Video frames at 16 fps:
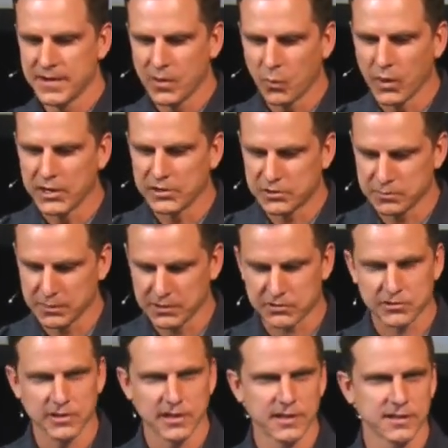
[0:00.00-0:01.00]
Way too much
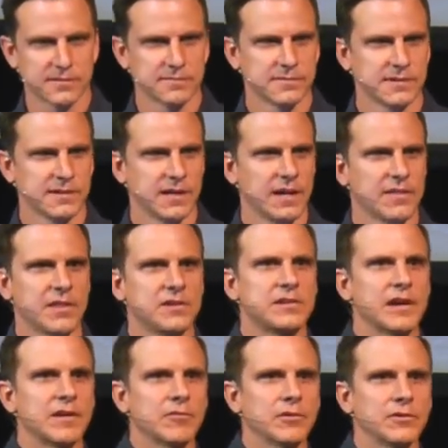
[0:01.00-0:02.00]
credit. The
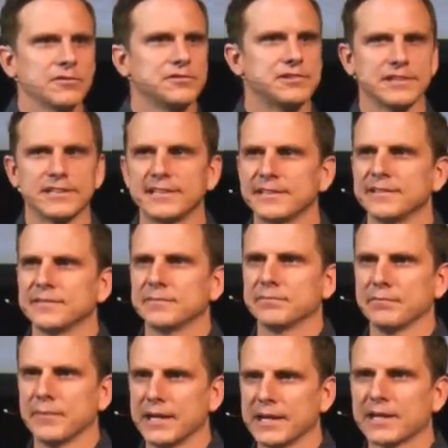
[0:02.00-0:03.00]
devil didn't
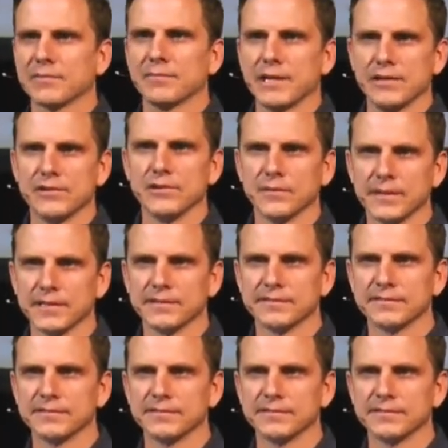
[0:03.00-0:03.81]
make me do it.